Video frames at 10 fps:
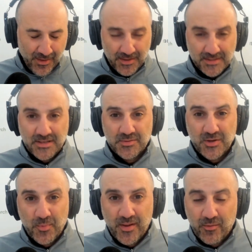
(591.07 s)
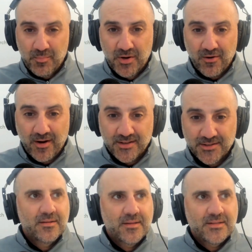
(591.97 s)
Because I was hoping that would be your
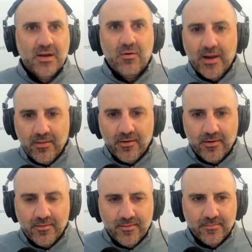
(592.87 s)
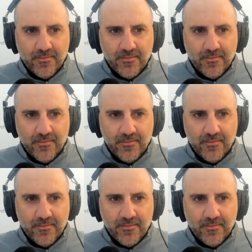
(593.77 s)
answer. That's how I learned